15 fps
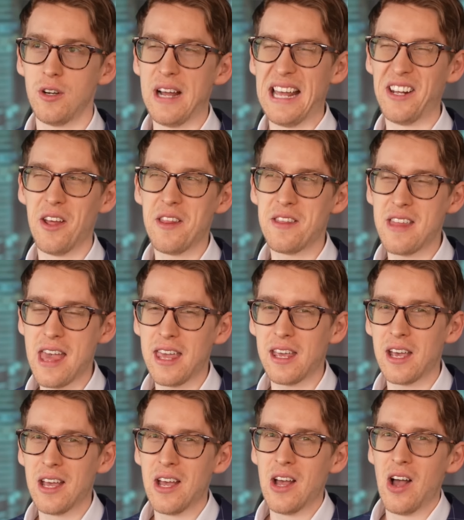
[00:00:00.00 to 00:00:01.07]
I don't
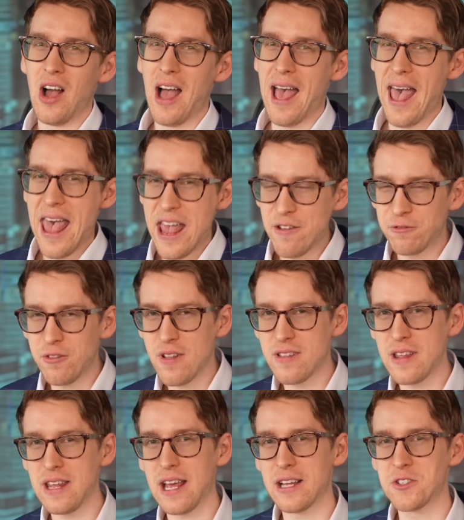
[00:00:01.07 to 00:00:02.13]
think
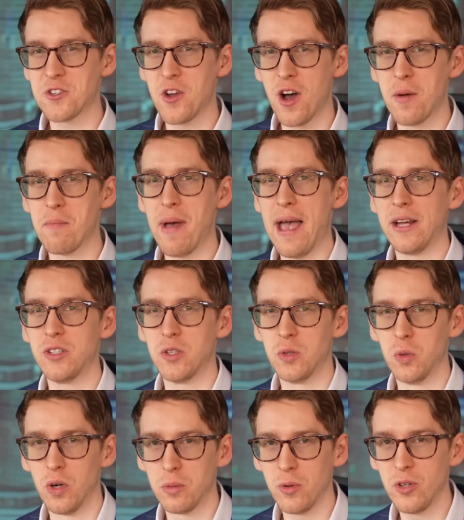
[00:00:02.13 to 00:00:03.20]
everything has gone back to
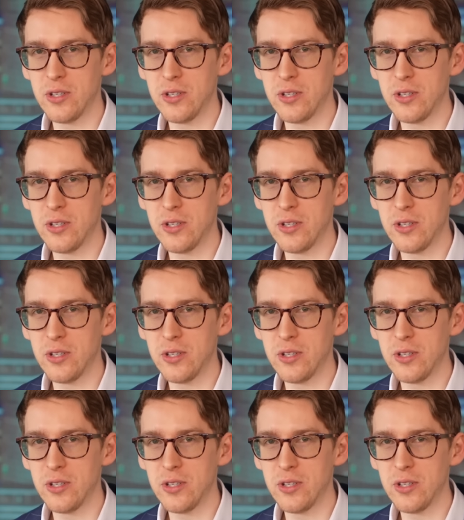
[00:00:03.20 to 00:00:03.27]
normal